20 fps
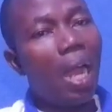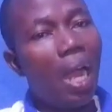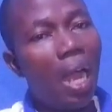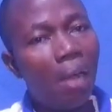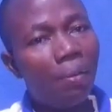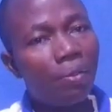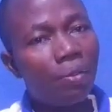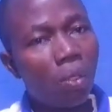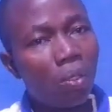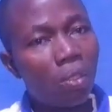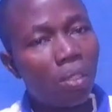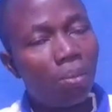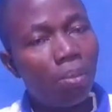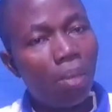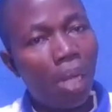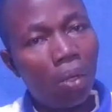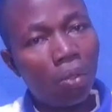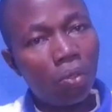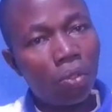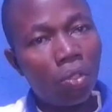I've talked
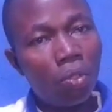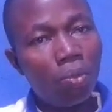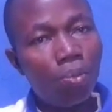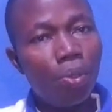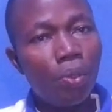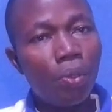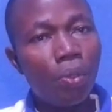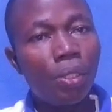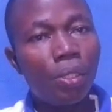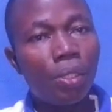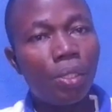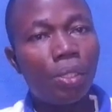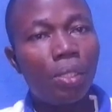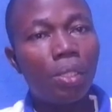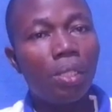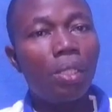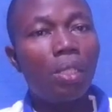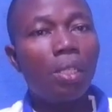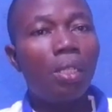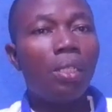about buildings,
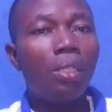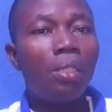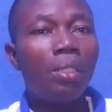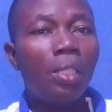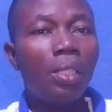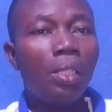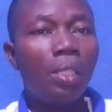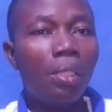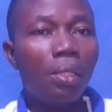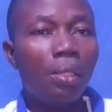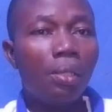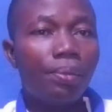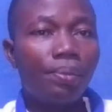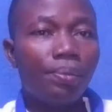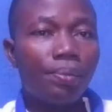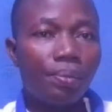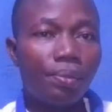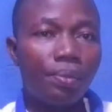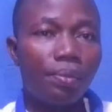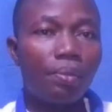the
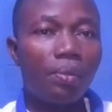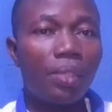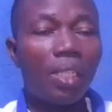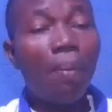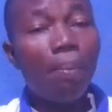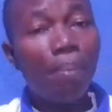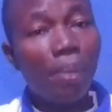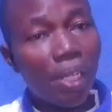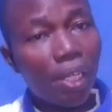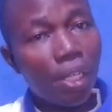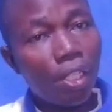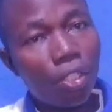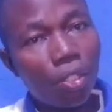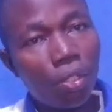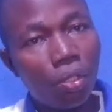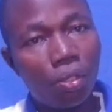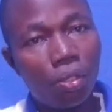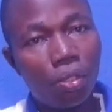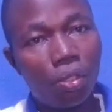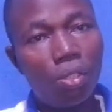
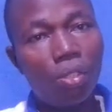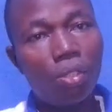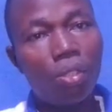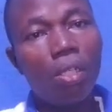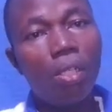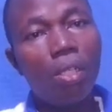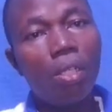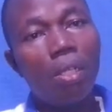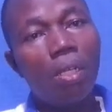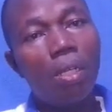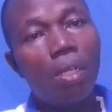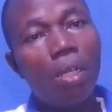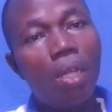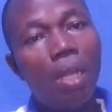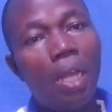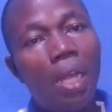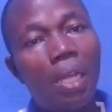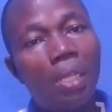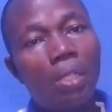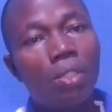implications,
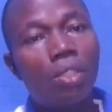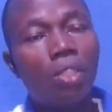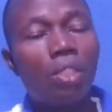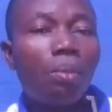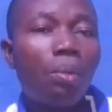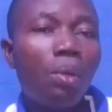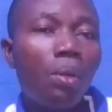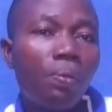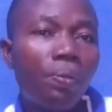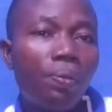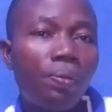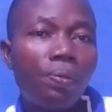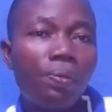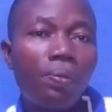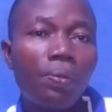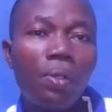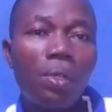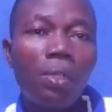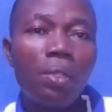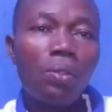and some of
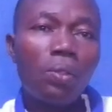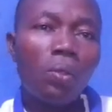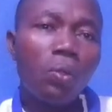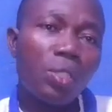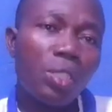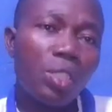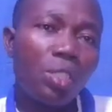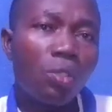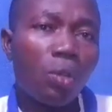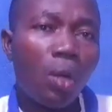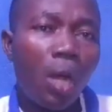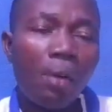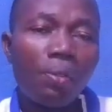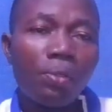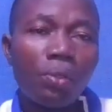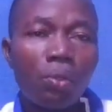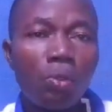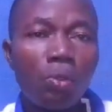those things you have to